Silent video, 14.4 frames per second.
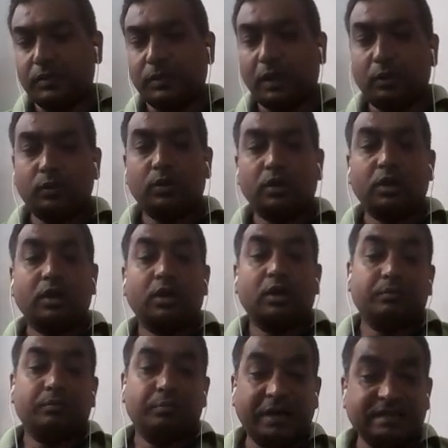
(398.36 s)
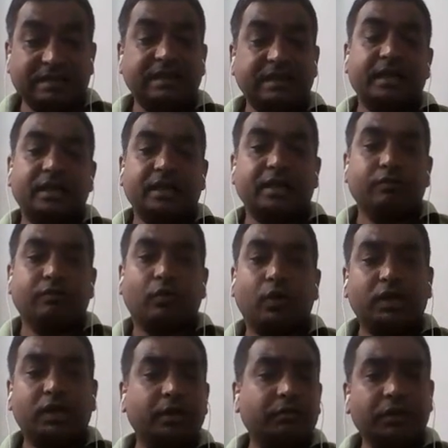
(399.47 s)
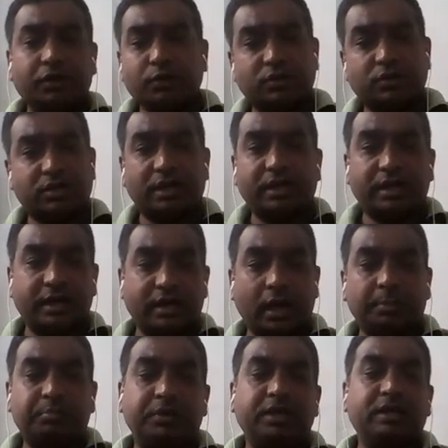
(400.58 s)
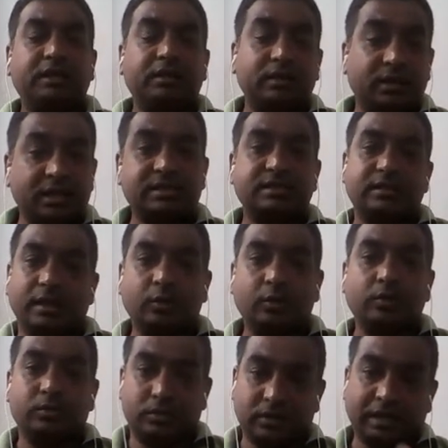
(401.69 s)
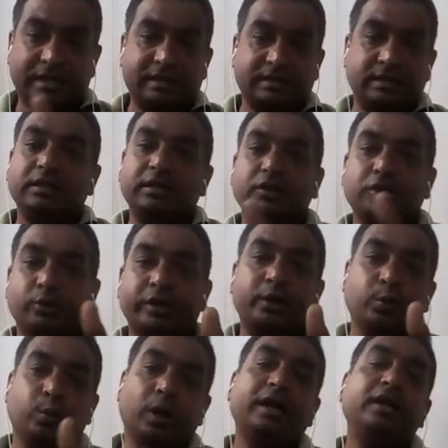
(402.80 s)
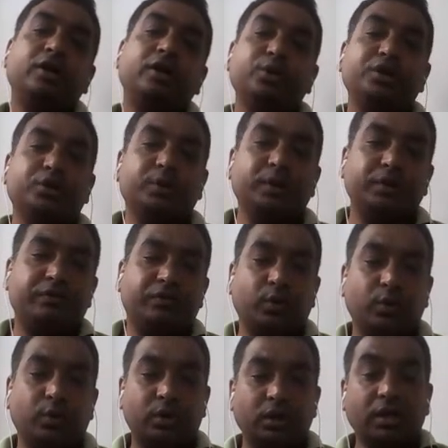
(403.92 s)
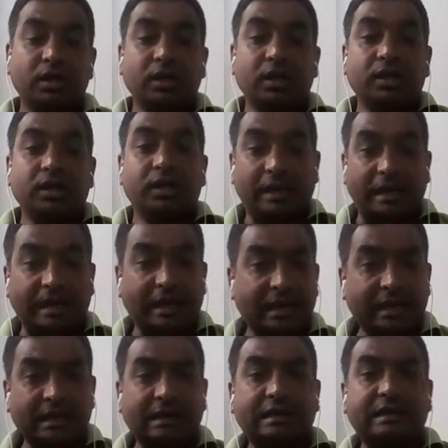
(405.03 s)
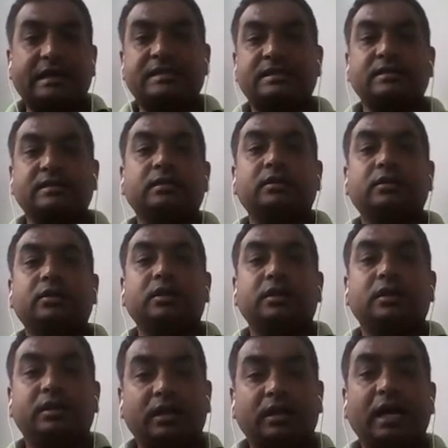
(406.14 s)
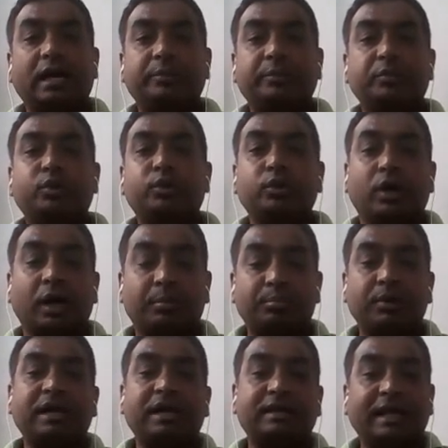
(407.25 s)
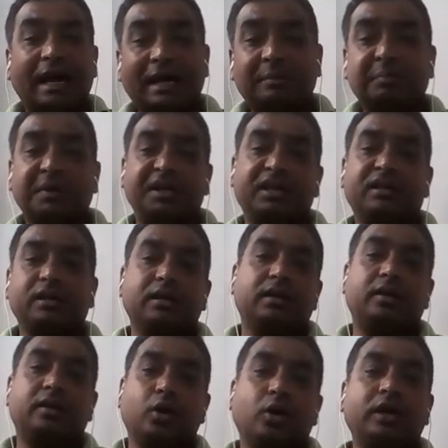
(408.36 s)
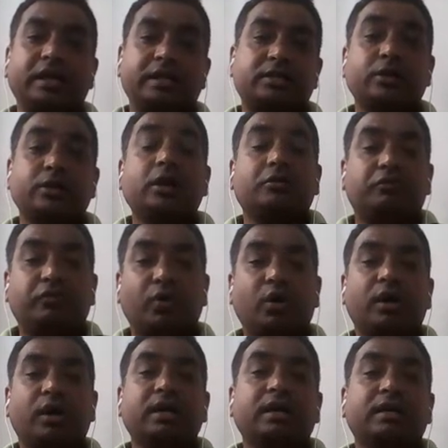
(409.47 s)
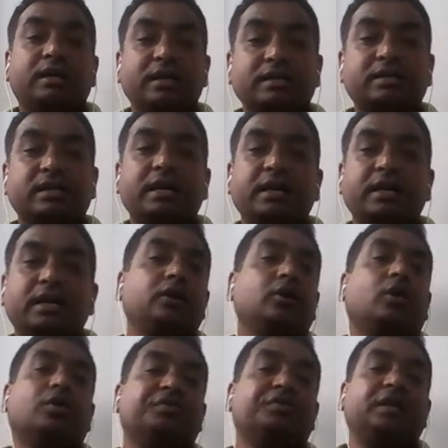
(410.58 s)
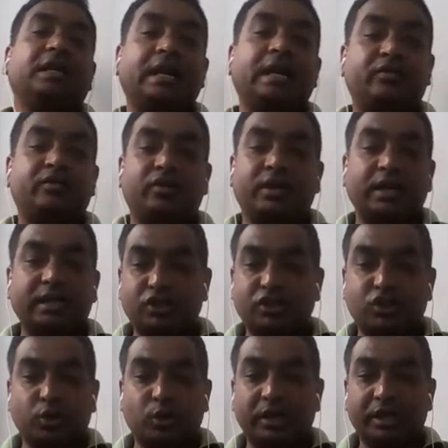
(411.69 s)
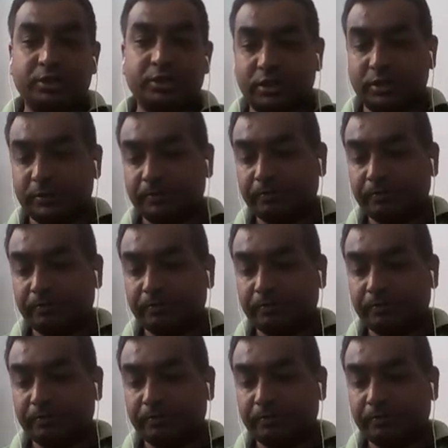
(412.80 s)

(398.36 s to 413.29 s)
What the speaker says: Now, basically, whatever you studied up till this now, that is in Unit 1 to Unit 4, here is a time to apply that particular knowledge for designing of an electrical installation.